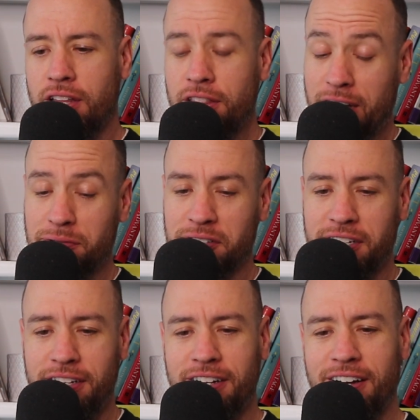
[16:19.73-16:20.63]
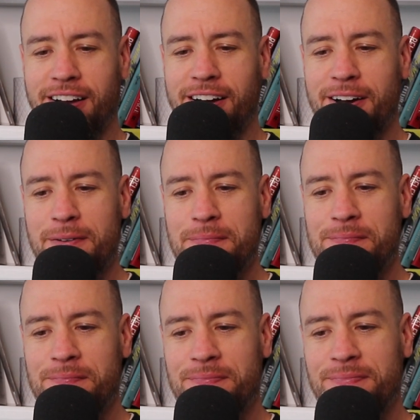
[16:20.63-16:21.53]
thankfully,
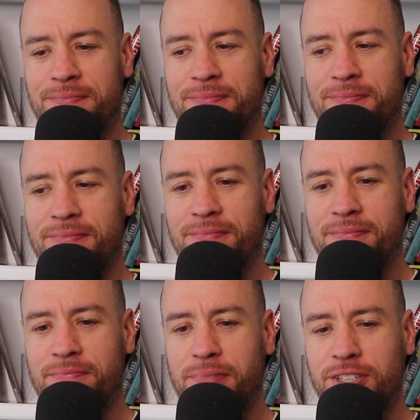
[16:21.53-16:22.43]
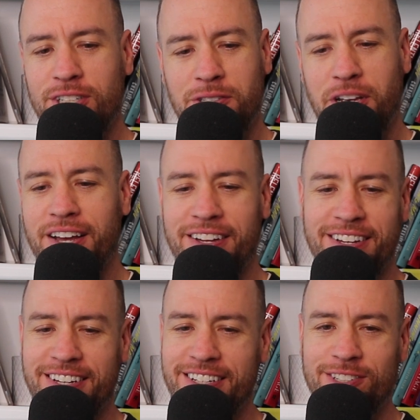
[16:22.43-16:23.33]
but
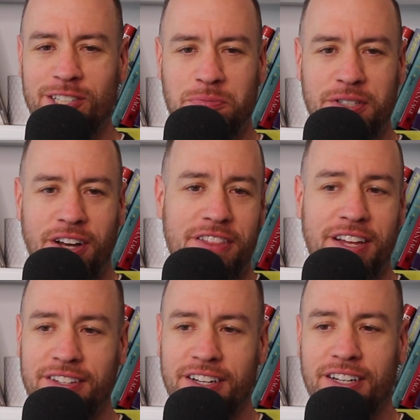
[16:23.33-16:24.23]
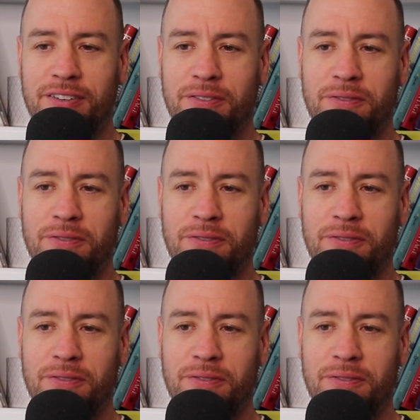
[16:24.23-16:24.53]
just be authentic.